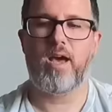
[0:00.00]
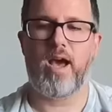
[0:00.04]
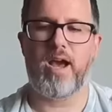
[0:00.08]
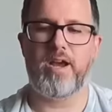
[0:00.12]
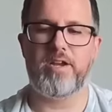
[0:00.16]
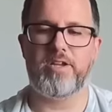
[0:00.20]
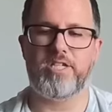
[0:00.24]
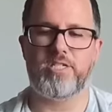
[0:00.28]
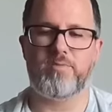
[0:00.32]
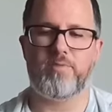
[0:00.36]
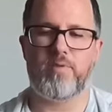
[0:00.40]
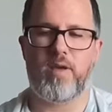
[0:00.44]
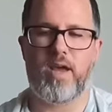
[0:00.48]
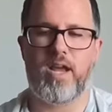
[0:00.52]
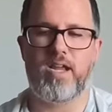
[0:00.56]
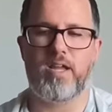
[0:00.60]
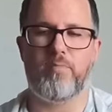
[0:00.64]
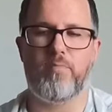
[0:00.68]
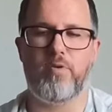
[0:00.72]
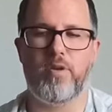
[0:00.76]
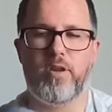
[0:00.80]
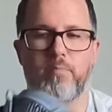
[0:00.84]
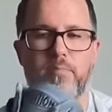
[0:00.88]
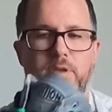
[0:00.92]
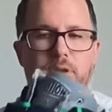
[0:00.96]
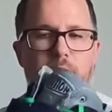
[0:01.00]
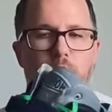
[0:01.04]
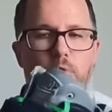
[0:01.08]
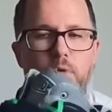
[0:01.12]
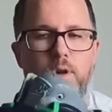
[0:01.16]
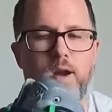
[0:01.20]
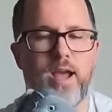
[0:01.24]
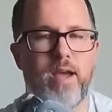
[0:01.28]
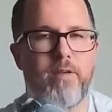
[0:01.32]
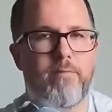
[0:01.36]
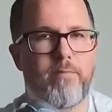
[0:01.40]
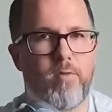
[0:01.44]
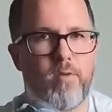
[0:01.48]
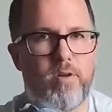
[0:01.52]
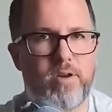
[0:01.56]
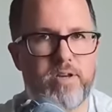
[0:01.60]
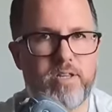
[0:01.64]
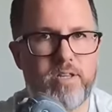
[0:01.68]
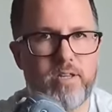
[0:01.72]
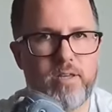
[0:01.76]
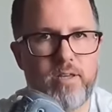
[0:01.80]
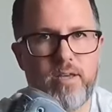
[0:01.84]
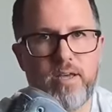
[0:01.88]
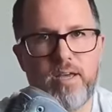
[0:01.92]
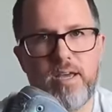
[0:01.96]
I just had to put a bit more
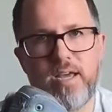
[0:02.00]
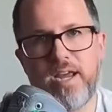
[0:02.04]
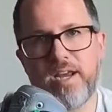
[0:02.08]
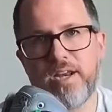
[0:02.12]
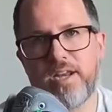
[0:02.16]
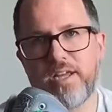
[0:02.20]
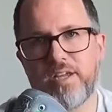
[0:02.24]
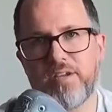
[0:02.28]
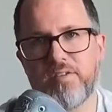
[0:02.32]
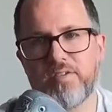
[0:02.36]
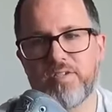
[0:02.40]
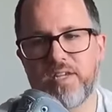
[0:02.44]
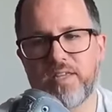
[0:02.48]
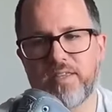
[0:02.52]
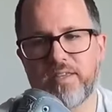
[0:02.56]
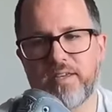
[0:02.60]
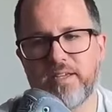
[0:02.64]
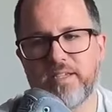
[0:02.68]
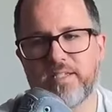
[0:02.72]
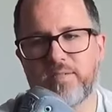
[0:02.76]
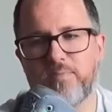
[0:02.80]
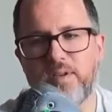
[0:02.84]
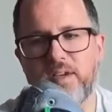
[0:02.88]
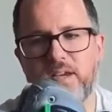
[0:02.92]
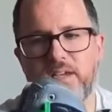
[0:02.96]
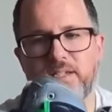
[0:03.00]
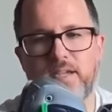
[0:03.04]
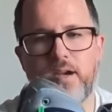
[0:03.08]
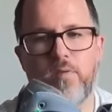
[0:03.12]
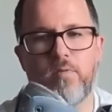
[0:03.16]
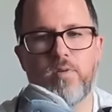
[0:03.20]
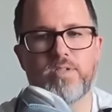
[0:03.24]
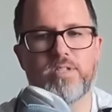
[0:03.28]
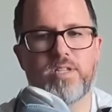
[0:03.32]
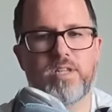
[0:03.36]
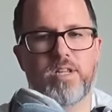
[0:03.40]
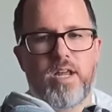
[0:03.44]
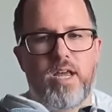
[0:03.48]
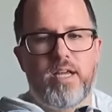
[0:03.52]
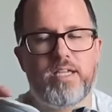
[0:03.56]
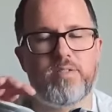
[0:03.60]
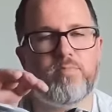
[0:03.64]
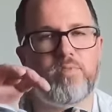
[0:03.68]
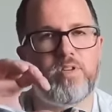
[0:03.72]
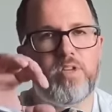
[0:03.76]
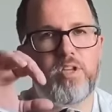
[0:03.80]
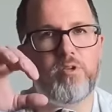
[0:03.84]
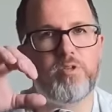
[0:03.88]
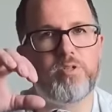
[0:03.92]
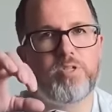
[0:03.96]
effort into using this because I wasn't
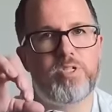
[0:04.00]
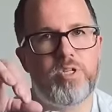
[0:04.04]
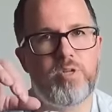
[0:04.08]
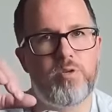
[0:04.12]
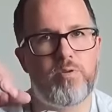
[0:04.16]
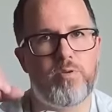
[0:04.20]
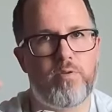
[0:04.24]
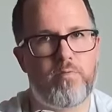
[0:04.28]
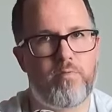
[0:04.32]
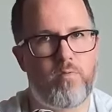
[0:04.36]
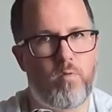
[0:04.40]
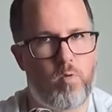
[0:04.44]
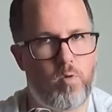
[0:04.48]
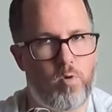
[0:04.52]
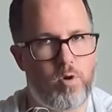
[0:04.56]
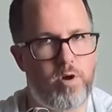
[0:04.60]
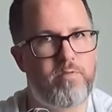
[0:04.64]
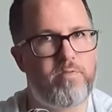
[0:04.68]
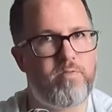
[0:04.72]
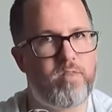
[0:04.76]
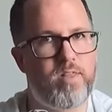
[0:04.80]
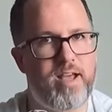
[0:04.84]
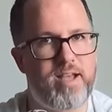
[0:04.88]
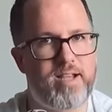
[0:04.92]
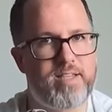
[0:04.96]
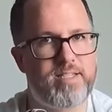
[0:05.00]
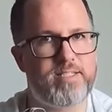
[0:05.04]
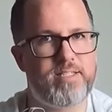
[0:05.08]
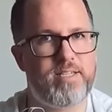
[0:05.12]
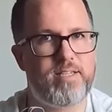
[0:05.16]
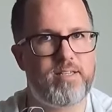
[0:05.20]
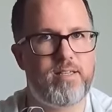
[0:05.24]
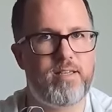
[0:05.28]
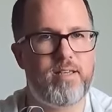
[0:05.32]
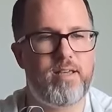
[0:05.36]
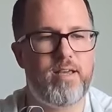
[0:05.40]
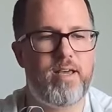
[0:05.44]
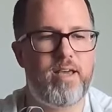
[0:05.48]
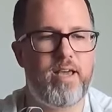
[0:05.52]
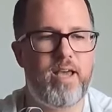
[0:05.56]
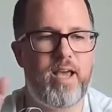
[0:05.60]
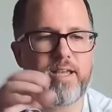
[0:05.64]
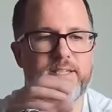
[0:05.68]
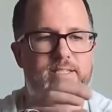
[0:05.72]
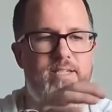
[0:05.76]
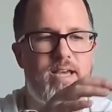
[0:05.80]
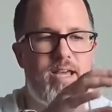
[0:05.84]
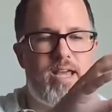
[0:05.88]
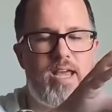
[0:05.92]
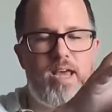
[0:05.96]
as used to the forward flex
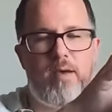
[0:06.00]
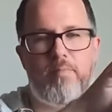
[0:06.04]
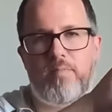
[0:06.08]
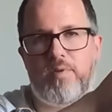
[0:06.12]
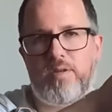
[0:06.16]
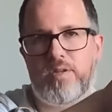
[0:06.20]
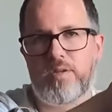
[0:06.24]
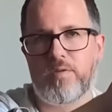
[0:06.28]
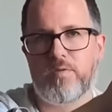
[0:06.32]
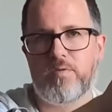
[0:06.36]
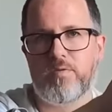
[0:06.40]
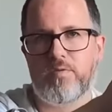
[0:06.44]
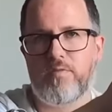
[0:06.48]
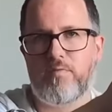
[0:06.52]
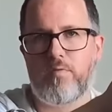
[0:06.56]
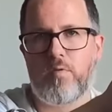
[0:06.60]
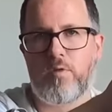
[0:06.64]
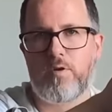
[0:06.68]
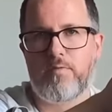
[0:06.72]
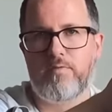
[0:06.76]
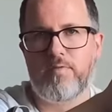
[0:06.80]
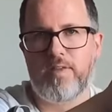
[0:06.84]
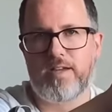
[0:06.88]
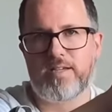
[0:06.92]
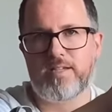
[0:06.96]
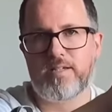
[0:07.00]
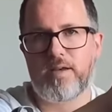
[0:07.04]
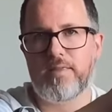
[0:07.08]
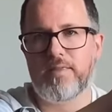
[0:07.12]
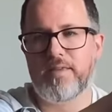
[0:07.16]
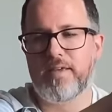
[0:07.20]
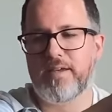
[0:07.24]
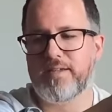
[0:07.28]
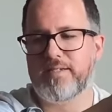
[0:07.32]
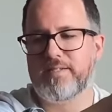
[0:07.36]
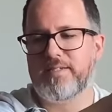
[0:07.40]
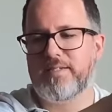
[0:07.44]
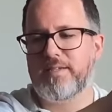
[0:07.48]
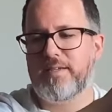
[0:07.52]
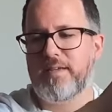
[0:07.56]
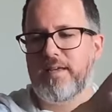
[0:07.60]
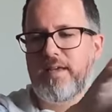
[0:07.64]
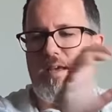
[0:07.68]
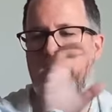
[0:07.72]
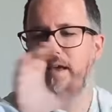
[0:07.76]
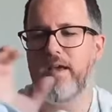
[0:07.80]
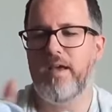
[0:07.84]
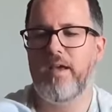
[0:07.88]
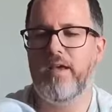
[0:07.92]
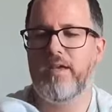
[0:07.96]
as I am to the forward flex on this.
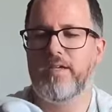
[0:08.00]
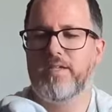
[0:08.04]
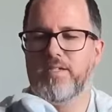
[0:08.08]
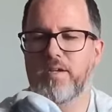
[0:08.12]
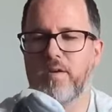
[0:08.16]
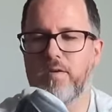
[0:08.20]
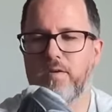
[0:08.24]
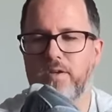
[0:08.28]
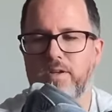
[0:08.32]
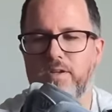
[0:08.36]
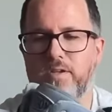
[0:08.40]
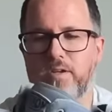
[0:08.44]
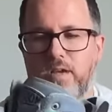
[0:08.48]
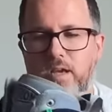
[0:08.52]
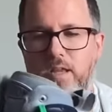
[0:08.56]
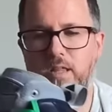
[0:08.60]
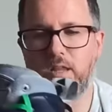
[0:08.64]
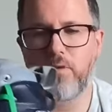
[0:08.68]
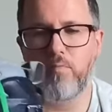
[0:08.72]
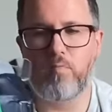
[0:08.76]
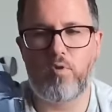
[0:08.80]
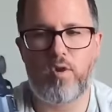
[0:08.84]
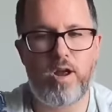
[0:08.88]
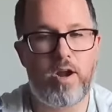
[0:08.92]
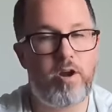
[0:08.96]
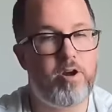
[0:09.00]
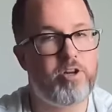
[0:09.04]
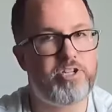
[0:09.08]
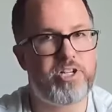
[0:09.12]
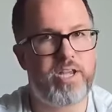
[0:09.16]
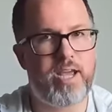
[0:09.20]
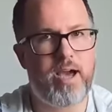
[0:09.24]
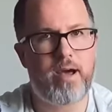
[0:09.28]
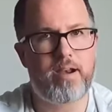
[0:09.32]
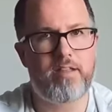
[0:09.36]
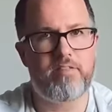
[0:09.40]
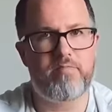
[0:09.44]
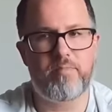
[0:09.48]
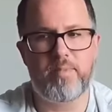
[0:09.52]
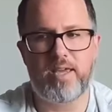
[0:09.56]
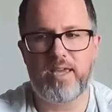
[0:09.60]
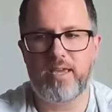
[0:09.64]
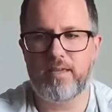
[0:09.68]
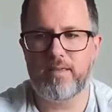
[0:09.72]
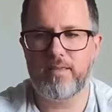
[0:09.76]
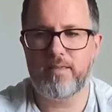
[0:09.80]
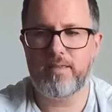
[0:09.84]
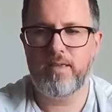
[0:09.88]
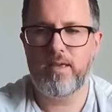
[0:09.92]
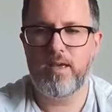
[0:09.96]
So it took a little more energy out of
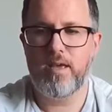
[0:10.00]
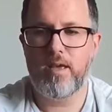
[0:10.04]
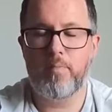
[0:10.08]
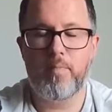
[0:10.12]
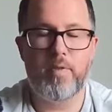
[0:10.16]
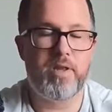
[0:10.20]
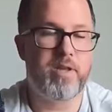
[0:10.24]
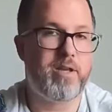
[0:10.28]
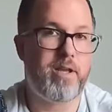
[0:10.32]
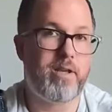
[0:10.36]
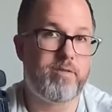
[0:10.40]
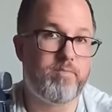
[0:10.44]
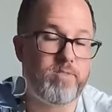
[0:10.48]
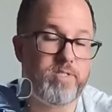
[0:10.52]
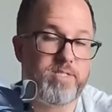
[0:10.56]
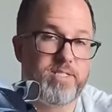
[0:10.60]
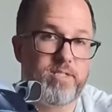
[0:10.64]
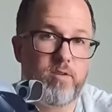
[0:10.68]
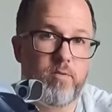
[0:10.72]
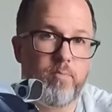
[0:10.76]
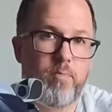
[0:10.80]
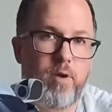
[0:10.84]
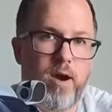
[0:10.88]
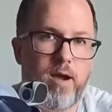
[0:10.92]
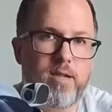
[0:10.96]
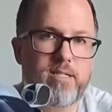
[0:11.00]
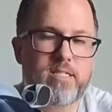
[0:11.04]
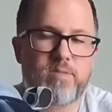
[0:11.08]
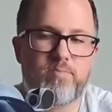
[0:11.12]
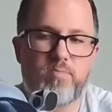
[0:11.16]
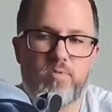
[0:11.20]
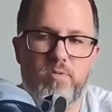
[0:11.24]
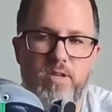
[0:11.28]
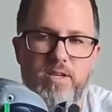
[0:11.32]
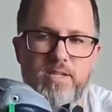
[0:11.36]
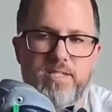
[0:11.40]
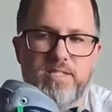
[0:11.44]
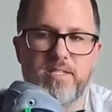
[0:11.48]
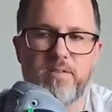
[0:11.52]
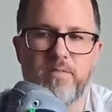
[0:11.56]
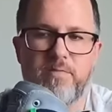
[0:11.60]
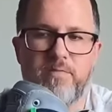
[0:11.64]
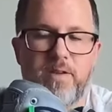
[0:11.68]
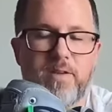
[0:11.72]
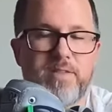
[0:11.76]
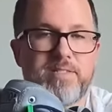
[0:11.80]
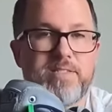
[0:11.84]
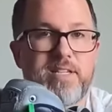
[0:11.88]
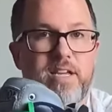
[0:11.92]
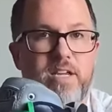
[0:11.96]
me, but it was still possible. I still
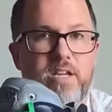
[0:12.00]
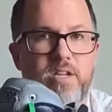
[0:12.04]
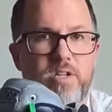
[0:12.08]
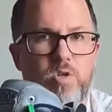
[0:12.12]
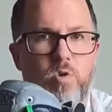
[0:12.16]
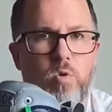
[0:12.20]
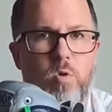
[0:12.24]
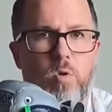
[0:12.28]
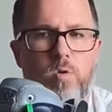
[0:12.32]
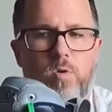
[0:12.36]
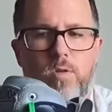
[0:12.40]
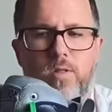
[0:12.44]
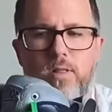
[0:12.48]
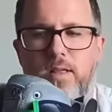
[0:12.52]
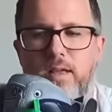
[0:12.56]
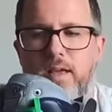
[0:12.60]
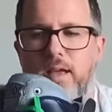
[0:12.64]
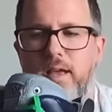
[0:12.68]
felt in control.